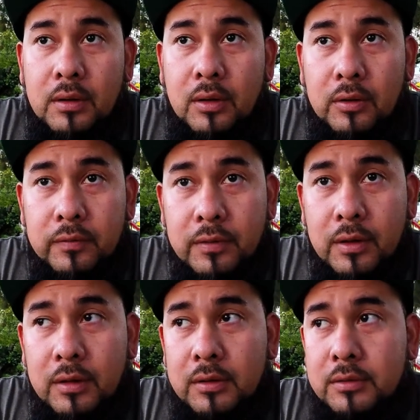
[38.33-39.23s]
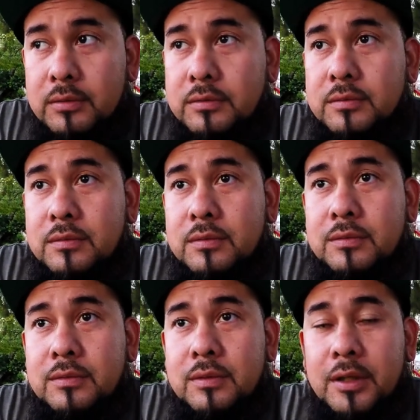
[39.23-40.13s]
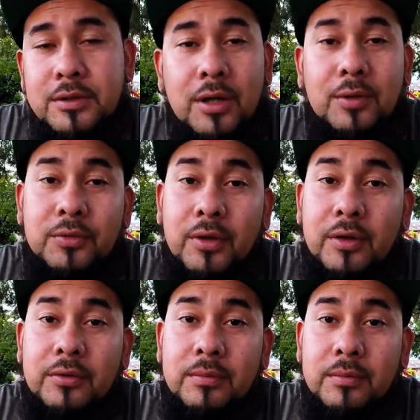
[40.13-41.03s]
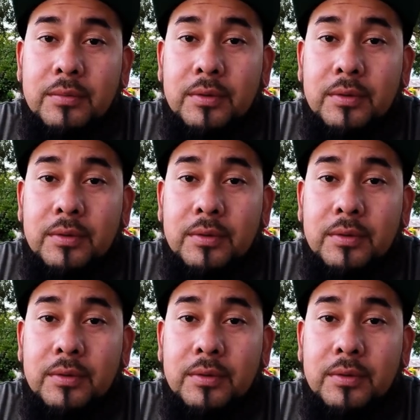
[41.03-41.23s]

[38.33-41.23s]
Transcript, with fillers: overall, Lake Tahoe was awesome.